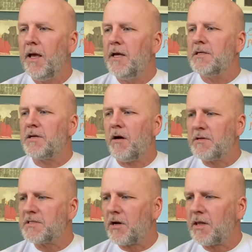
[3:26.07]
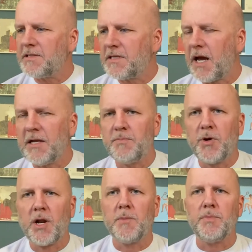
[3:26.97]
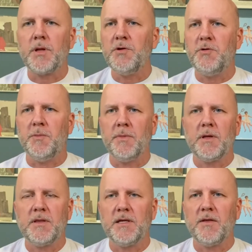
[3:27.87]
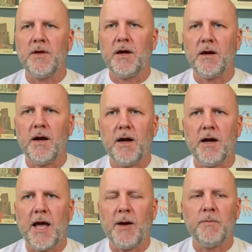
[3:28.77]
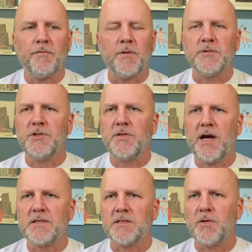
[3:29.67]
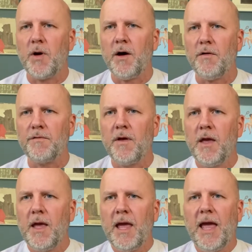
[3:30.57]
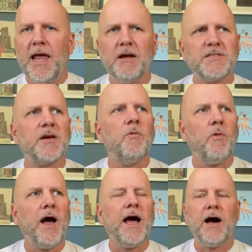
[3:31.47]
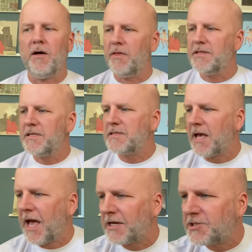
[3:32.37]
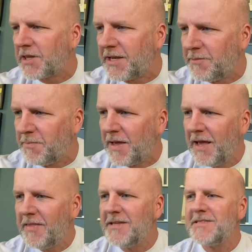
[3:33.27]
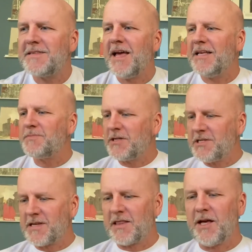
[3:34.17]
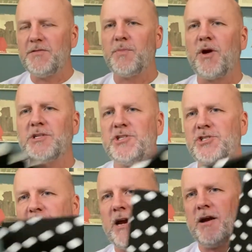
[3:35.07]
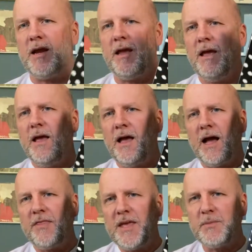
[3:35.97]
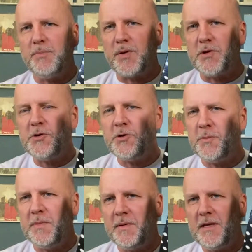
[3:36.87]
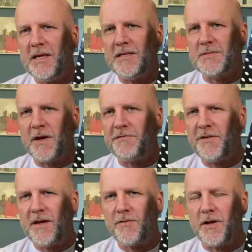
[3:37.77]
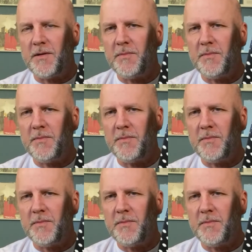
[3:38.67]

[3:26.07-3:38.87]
So I started listening. I put on Bloom, their album from 2012. And I was like, wow, this is as much as I love Depression Cherry, I think Bloom is my favorite